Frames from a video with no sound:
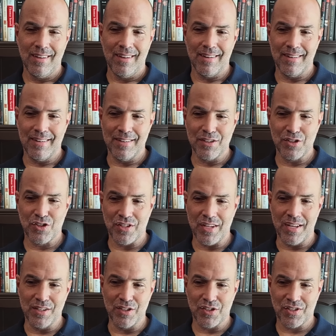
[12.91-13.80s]
uh,
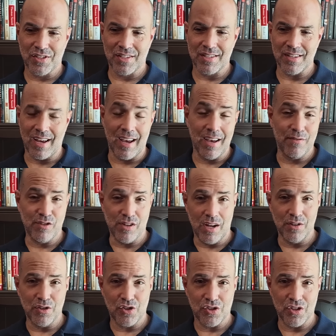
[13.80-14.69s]
since I have
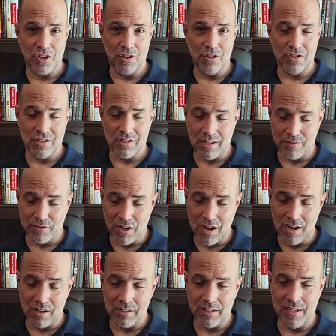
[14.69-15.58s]
done so, since I've
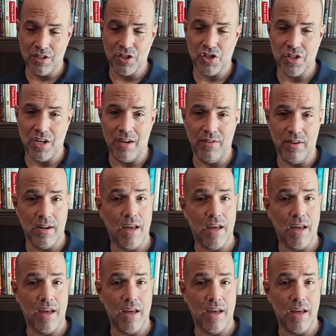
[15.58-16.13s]
gone clean shaven.